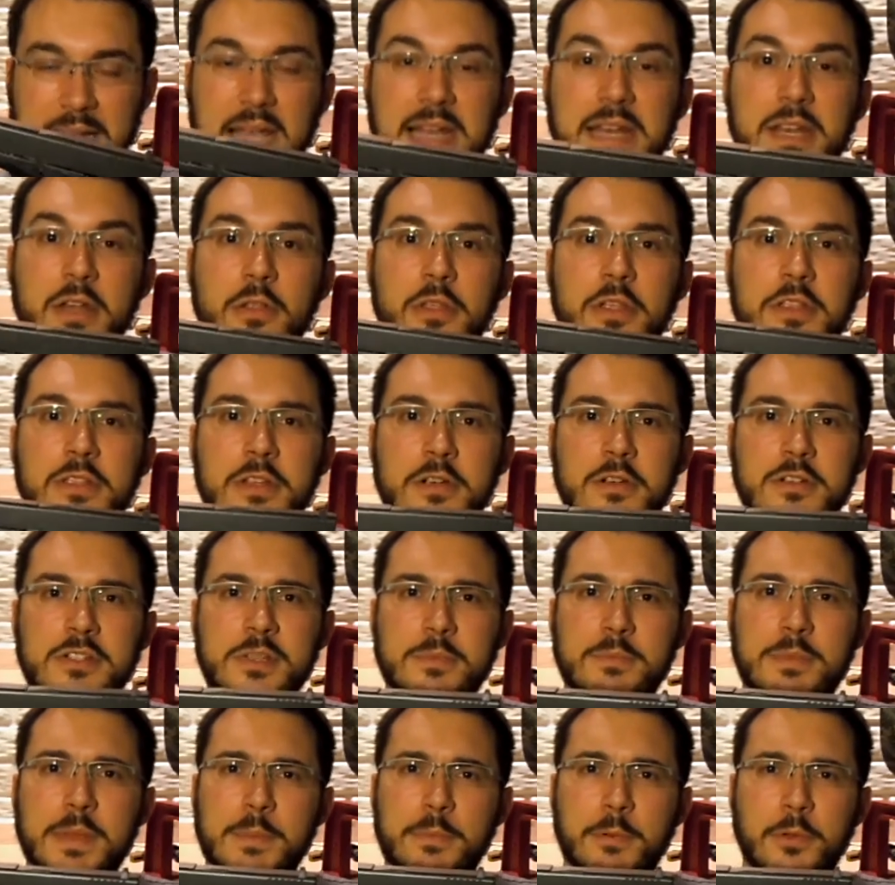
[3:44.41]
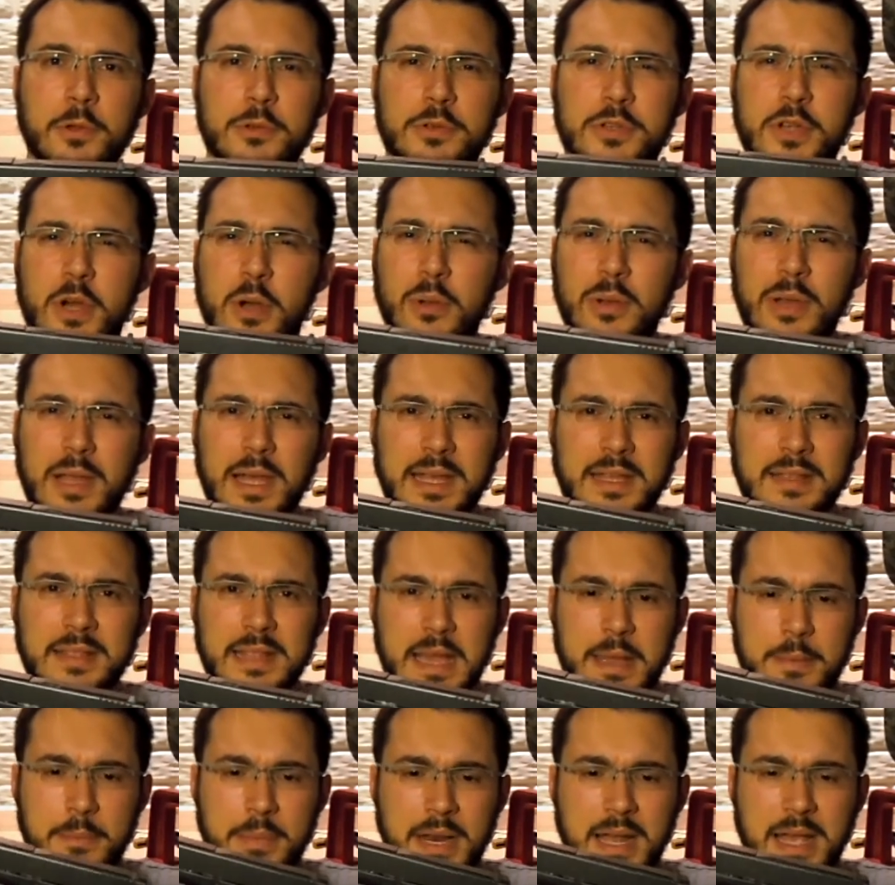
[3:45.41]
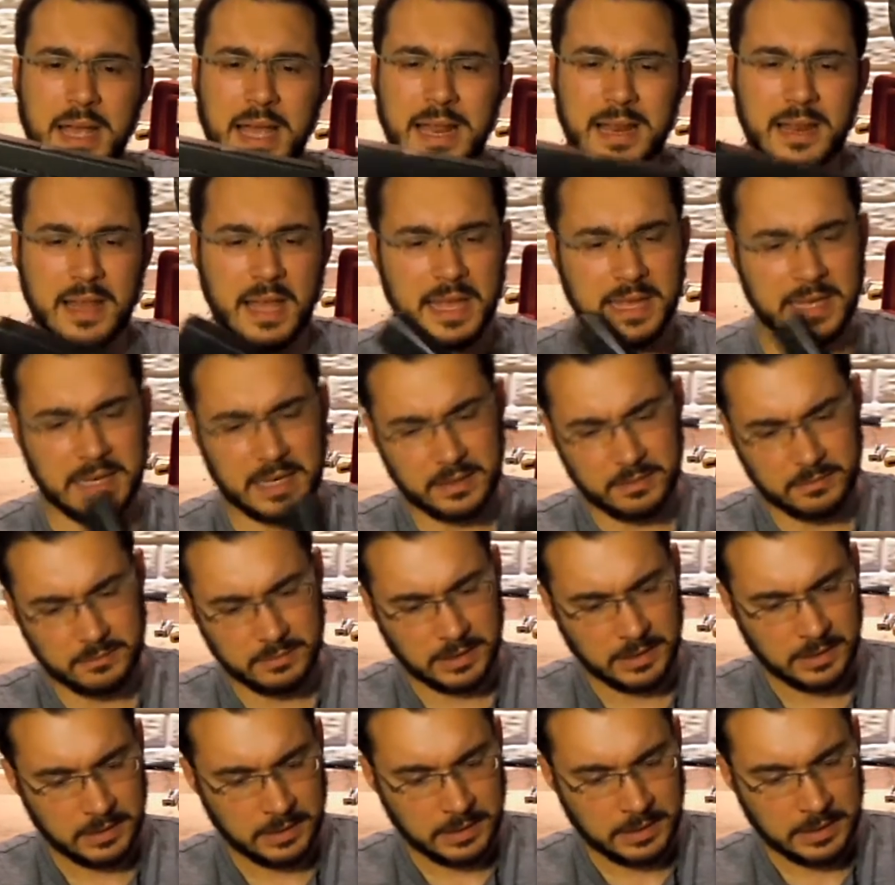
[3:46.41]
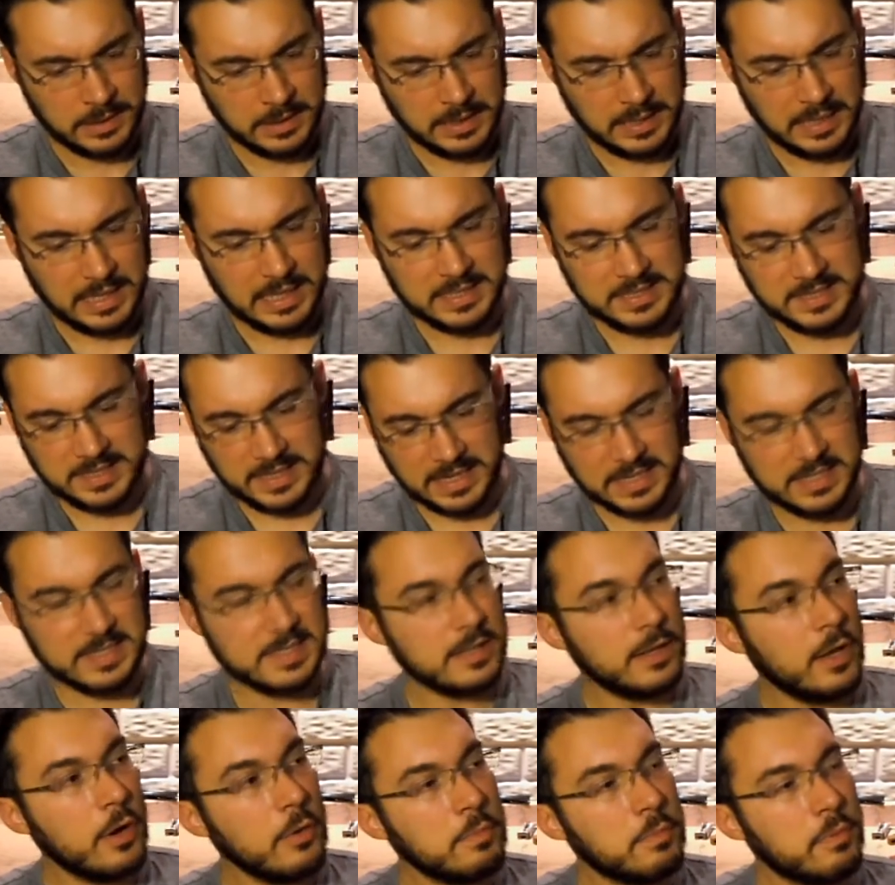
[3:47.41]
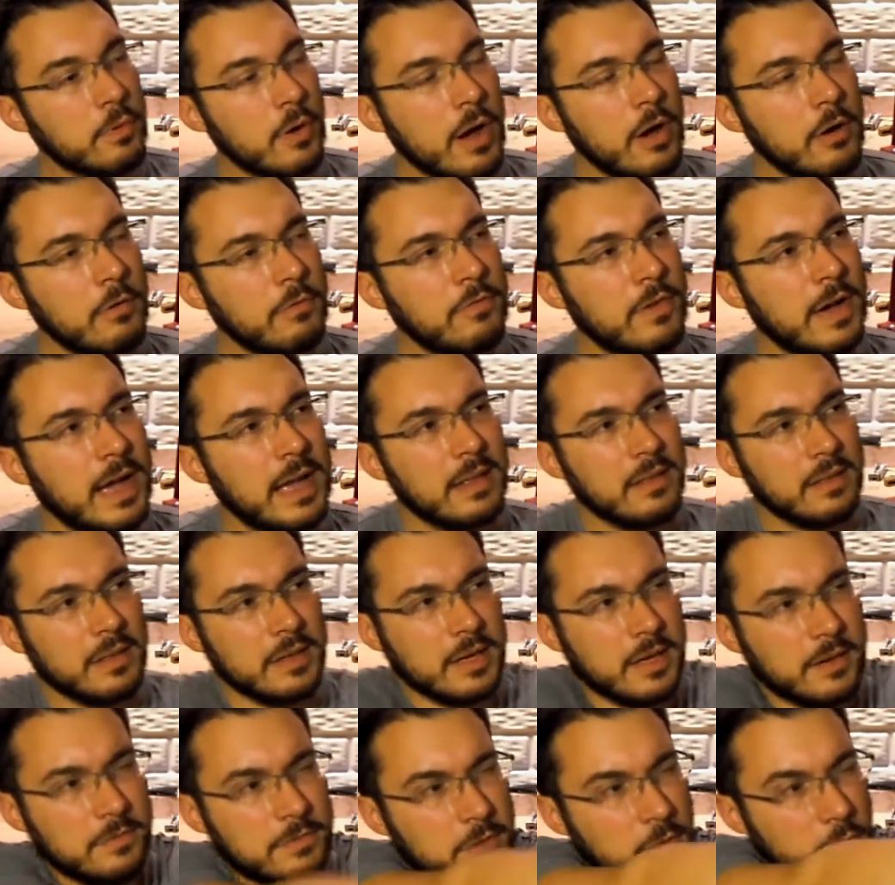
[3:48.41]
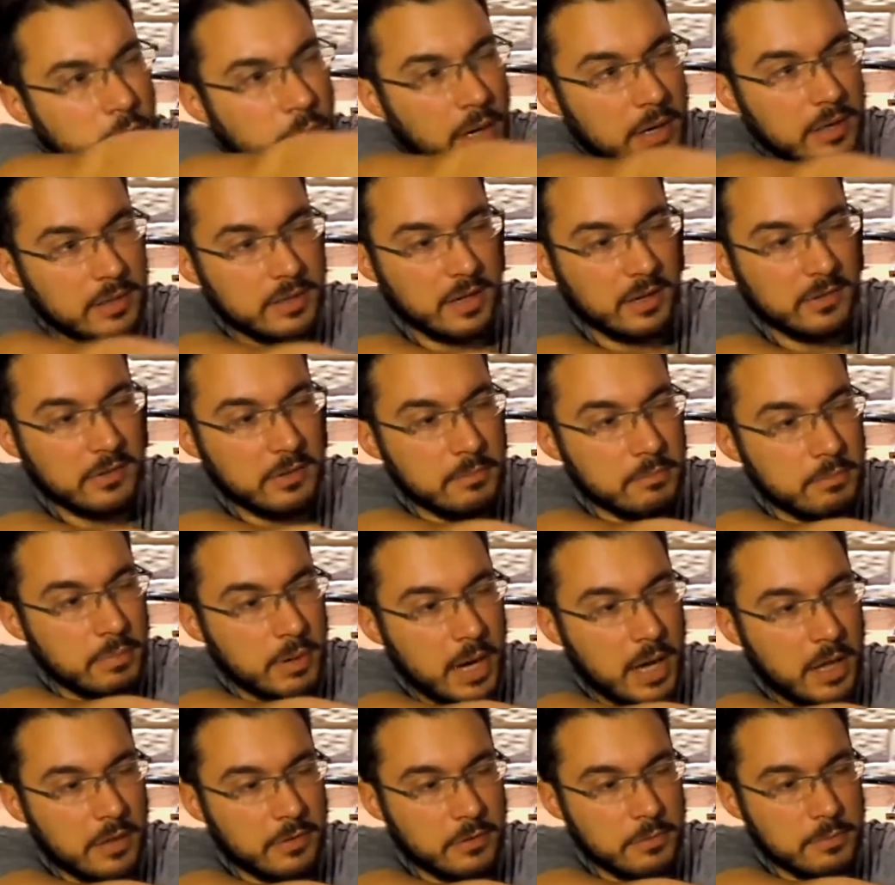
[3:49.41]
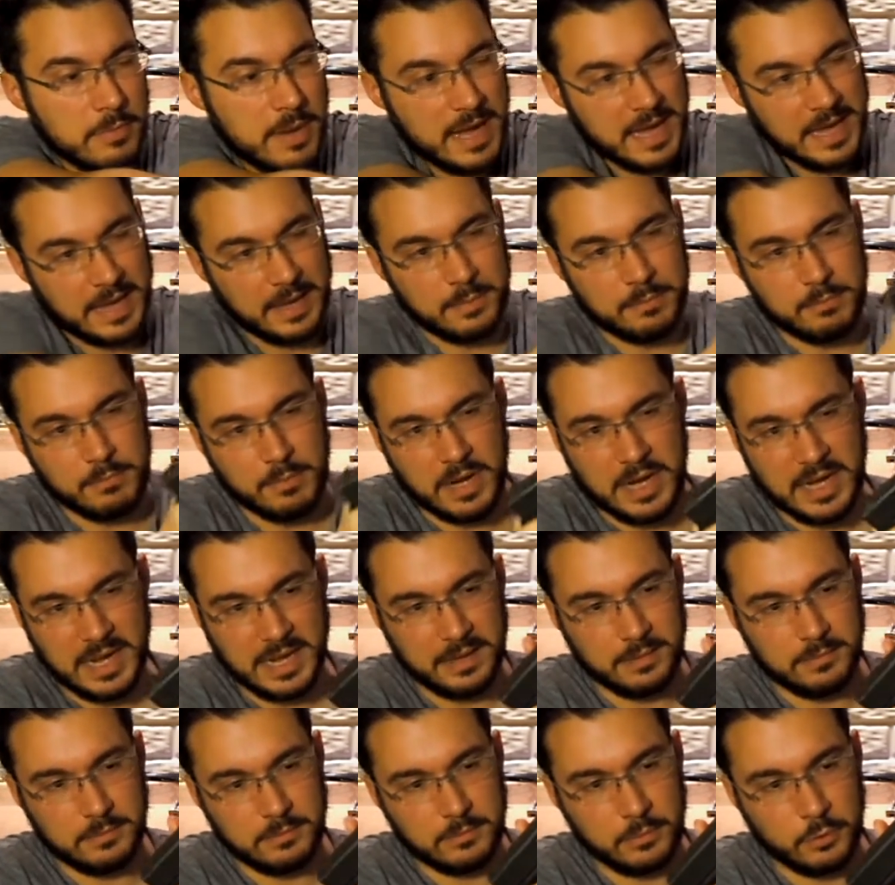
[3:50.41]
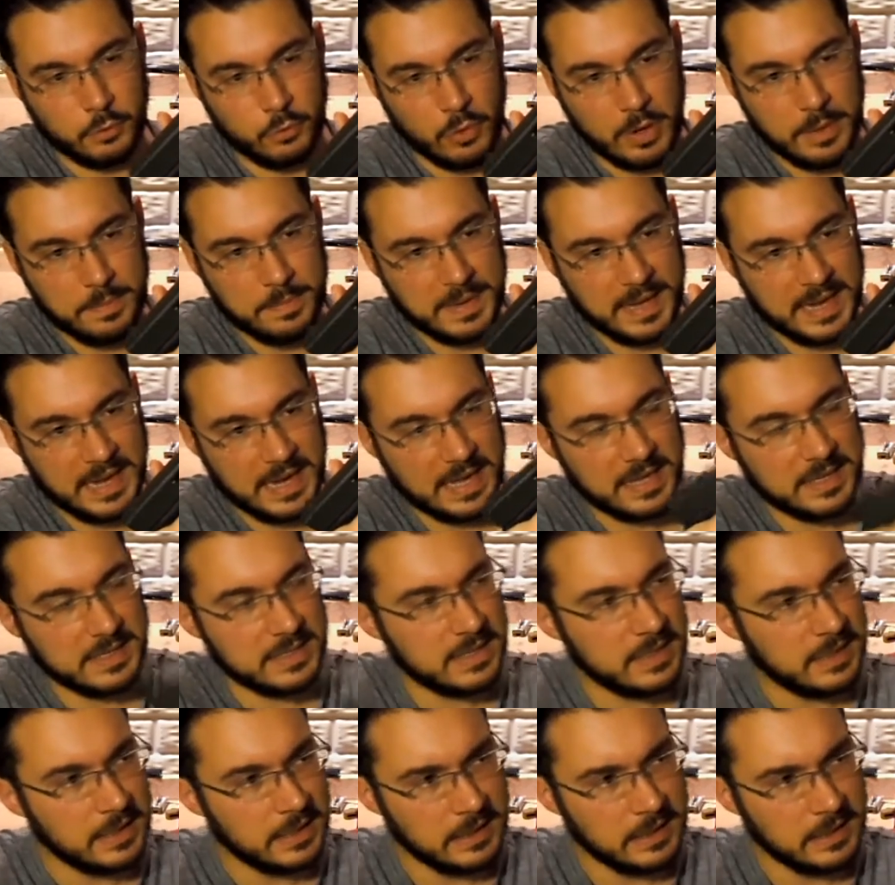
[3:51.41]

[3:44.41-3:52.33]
I know that there are some people who don't like that, but I like it. It's low profile enough to where it doesn't bother my grip hand.